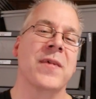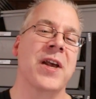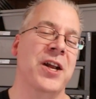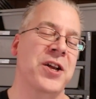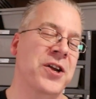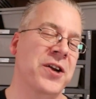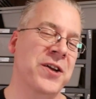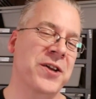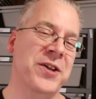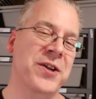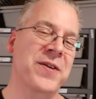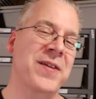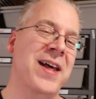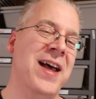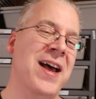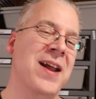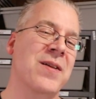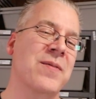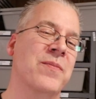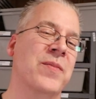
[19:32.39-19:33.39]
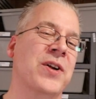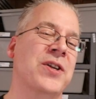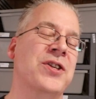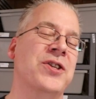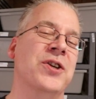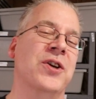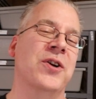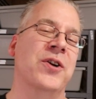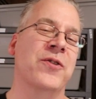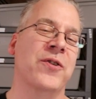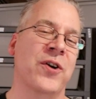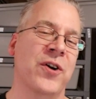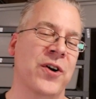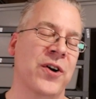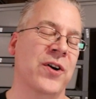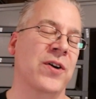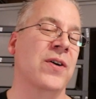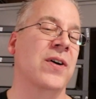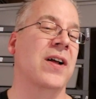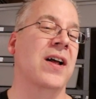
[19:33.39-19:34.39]
And you can do that, but you'll
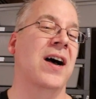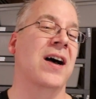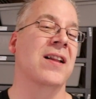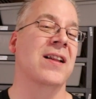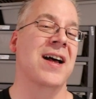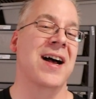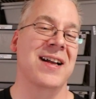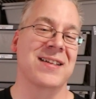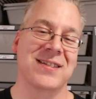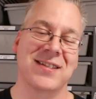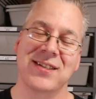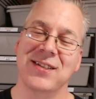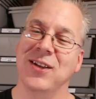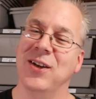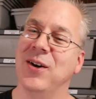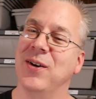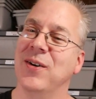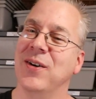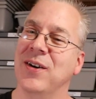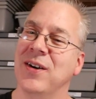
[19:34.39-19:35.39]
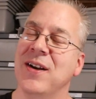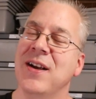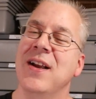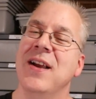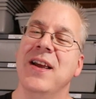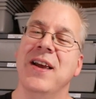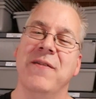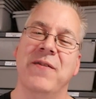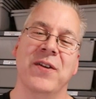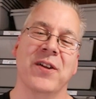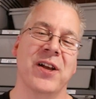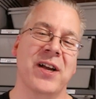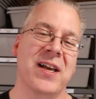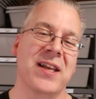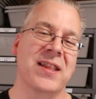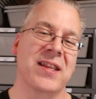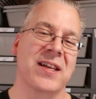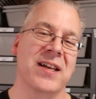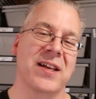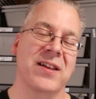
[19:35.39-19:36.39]
grow a lot slower. If you look
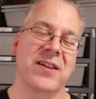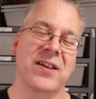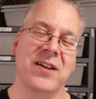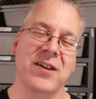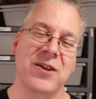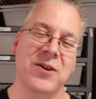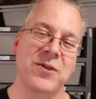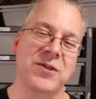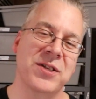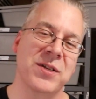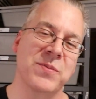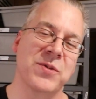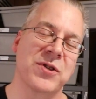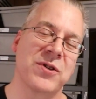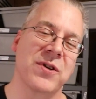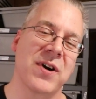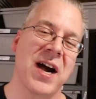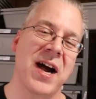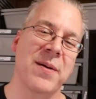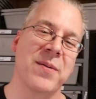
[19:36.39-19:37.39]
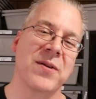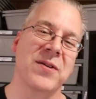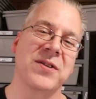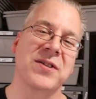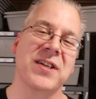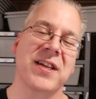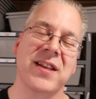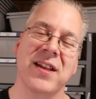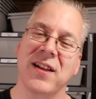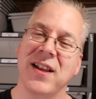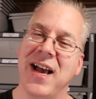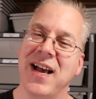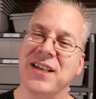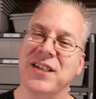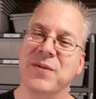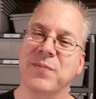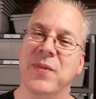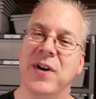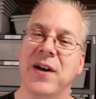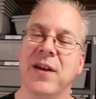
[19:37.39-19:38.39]
at the new subscribers in the
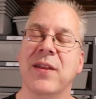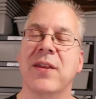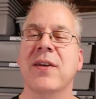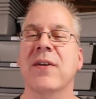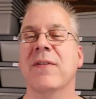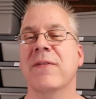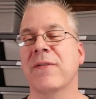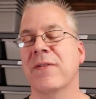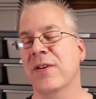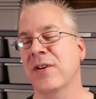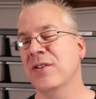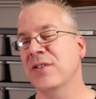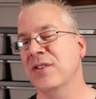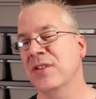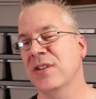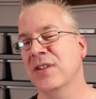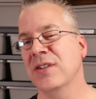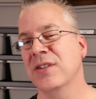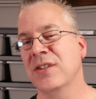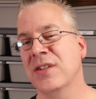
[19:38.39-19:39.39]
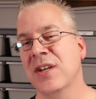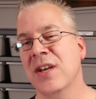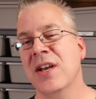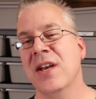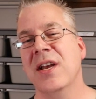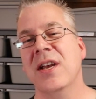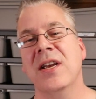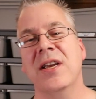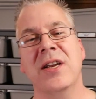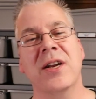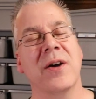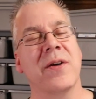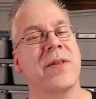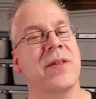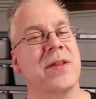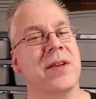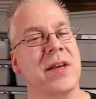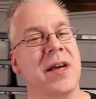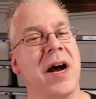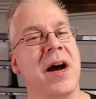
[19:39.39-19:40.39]
last month versus, you
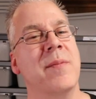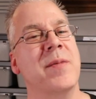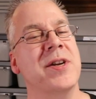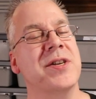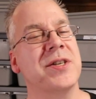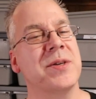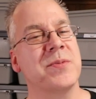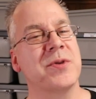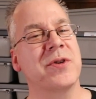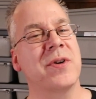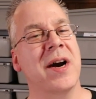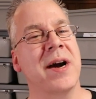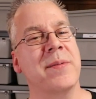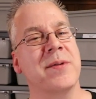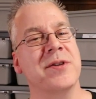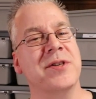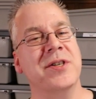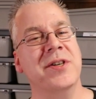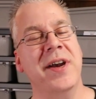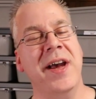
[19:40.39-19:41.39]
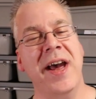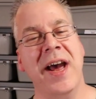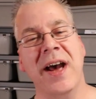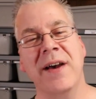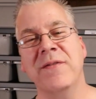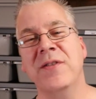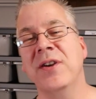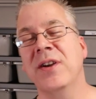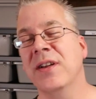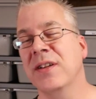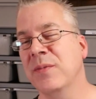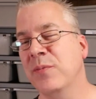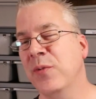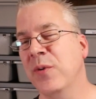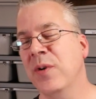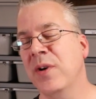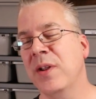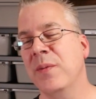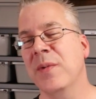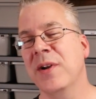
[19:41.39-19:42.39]
know, how many subscribers you have, you can
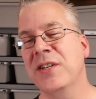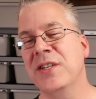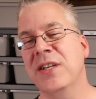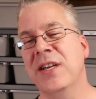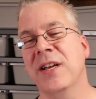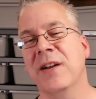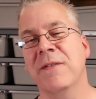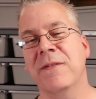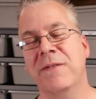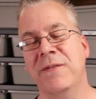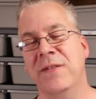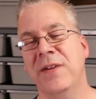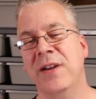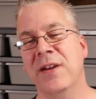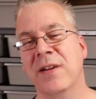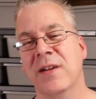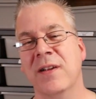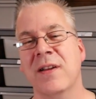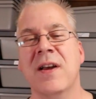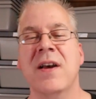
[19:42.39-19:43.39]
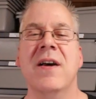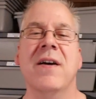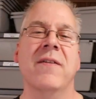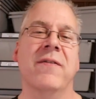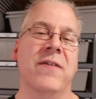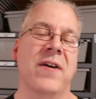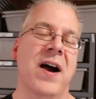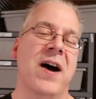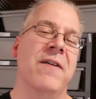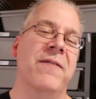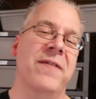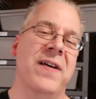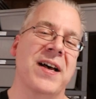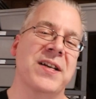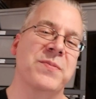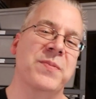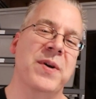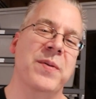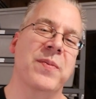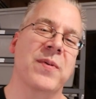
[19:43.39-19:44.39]
pretty much get a feel for how
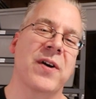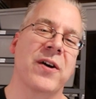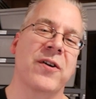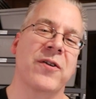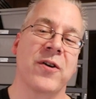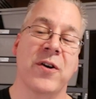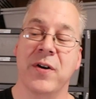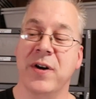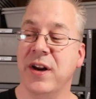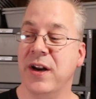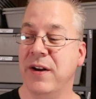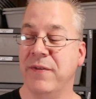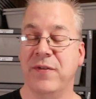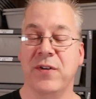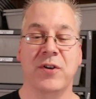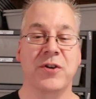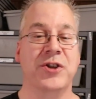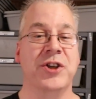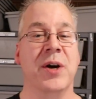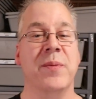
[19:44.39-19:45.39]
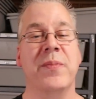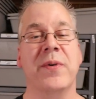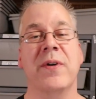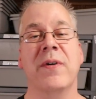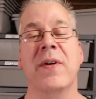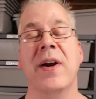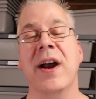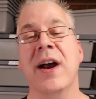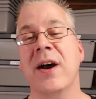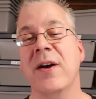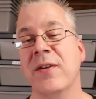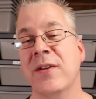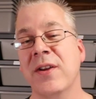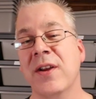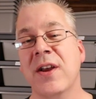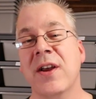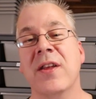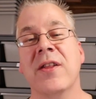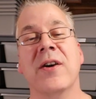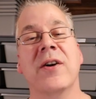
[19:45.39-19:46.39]
fast people are growing. And if they're jumping around,
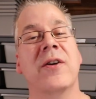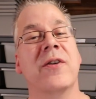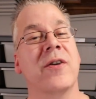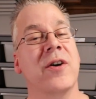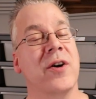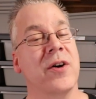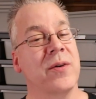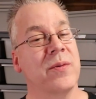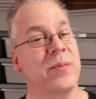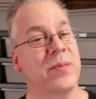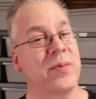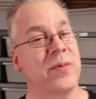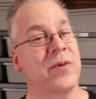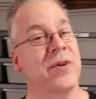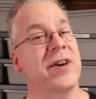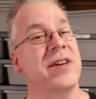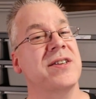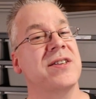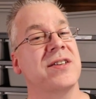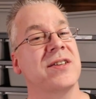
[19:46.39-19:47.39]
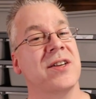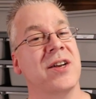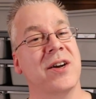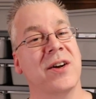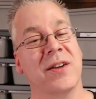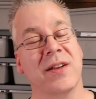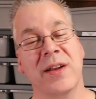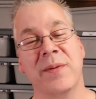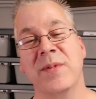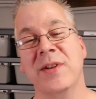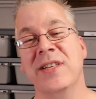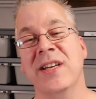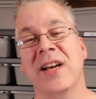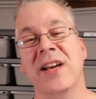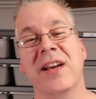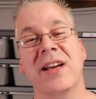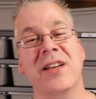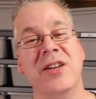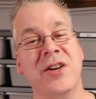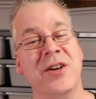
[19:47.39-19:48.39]
they're growing pretty slow. Let me
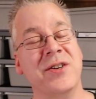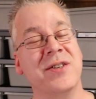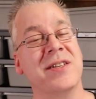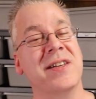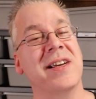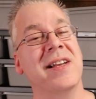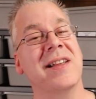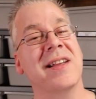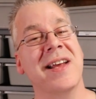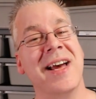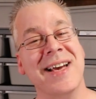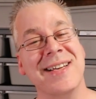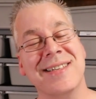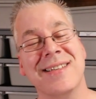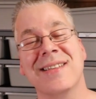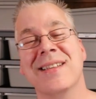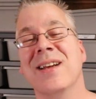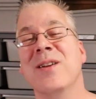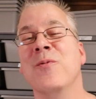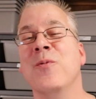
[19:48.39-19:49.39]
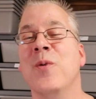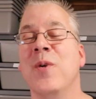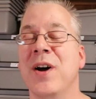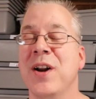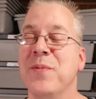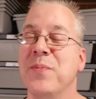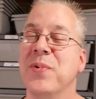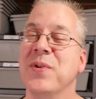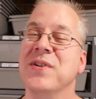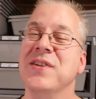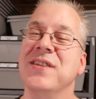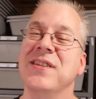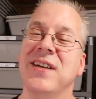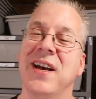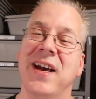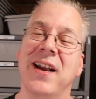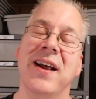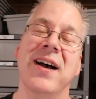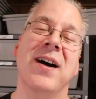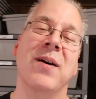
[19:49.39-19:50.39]
tell you, usually less than
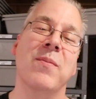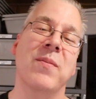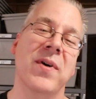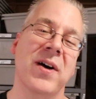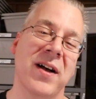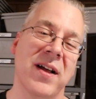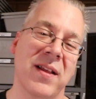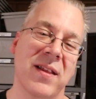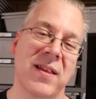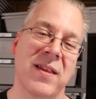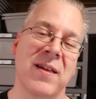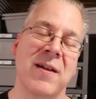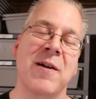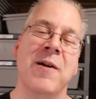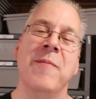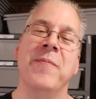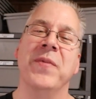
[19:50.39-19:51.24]
1% a month.